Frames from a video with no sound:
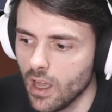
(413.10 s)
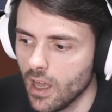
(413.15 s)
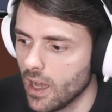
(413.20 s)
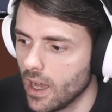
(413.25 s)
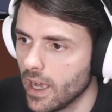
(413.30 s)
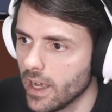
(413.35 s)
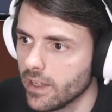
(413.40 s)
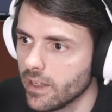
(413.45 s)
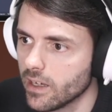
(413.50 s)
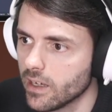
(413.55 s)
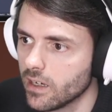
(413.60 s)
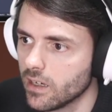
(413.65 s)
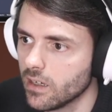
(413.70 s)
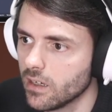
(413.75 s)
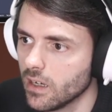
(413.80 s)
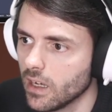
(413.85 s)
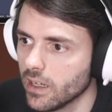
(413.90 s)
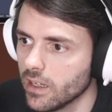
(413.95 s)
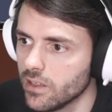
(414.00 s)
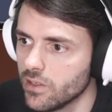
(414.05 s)
I
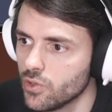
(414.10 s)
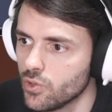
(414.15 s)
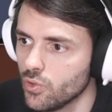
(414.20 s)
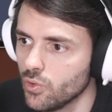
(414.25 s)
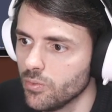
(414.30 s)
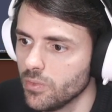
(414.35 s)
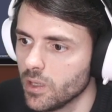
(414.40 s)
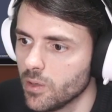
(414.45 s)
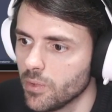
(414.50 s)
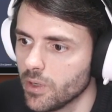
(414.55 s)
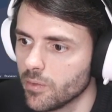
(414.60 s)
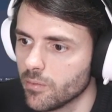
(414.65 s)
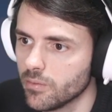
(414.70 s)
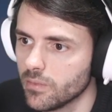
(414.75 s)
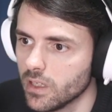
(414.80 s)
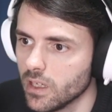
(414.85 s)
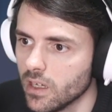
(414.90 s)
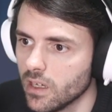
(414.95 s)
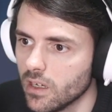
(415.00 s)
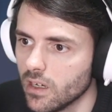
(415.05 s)
can zoom them
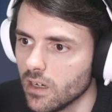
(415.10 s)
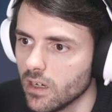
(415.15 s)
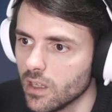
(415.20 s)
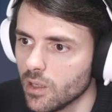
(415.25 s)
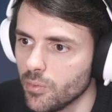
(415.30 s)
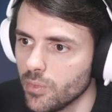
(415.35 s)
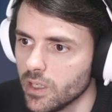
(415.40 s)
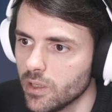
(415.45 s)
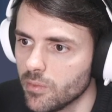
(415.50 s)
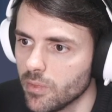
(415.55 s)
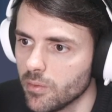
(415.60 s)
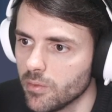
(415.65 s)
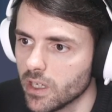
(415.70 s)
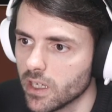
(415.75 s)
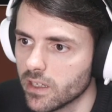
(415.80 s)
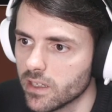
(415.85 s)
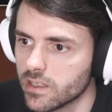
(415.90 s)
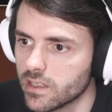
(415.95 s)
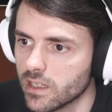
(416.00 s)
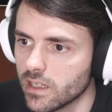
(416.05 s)
in a little bit. Maybe I
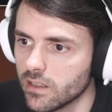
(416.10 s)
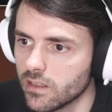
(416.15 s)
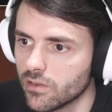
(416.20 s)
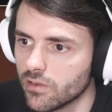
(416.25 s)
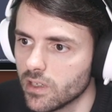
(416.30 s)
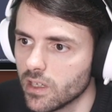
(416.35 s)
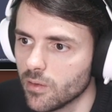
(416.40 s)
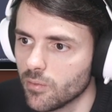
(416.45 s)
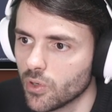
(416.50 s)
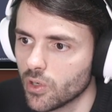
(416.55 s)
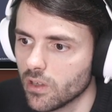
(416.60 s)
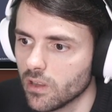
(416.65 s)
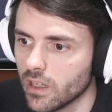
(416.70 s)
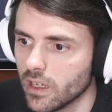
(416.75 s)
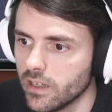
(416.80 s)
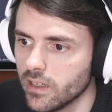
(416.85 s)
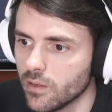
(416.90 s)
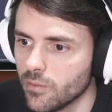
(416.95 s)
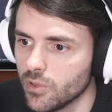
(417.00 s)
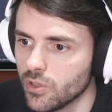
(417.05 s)
can center them or
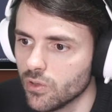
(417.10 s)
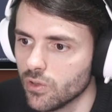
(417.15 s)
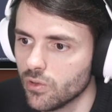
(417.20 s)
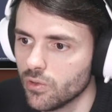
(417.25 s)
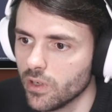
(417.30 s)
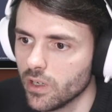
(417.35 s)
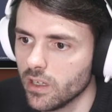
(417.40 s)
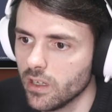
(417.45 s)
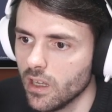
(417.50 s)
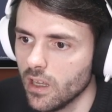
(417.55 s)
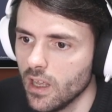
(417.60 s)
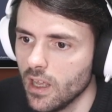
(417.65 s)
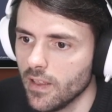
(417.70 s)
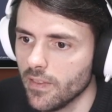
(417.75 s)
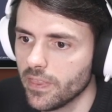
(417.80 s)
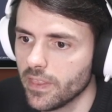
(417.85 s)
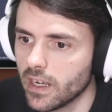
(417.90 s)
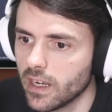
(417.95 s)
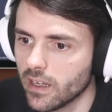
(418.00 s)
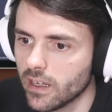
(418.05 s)
align them into grid.
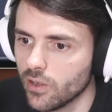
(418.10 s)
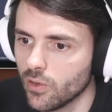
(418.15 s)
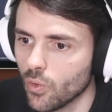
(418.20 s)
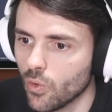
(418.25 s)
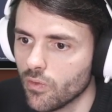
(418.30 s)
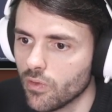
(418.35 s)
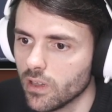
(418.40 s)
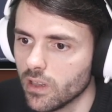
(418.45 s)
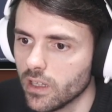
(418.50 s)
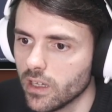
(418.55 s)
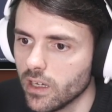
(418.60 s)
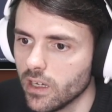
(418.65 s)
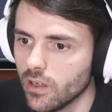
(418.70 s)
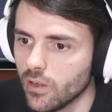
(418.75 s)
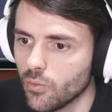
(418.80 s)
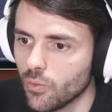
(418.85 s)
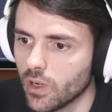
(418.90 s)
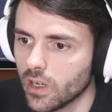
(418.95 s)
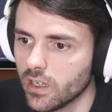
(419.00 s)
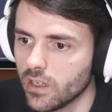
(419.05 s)
Then I can overlay
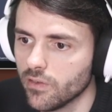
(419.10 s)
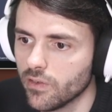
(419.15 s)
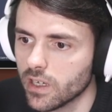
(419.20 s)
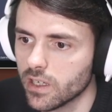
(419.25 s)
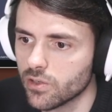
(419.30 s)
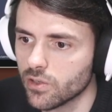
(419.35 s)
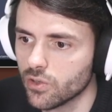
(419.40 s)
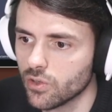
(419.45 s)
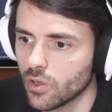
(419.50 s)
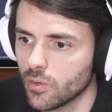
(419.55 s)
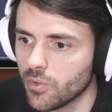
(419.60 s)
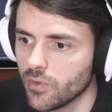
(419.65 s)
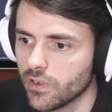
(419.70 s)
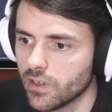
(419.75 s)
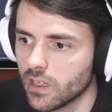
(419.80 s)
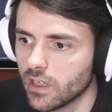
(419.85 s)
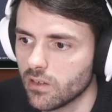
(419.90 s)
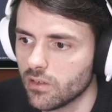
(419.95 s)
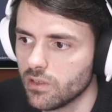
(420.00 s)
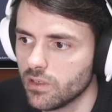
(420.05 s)
one device on top of
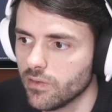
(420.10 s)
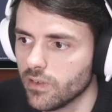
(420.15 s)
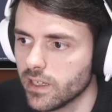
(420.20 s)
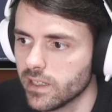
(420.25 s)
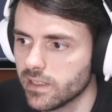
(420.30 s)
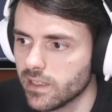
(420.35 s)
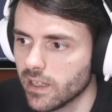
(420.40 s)
another device.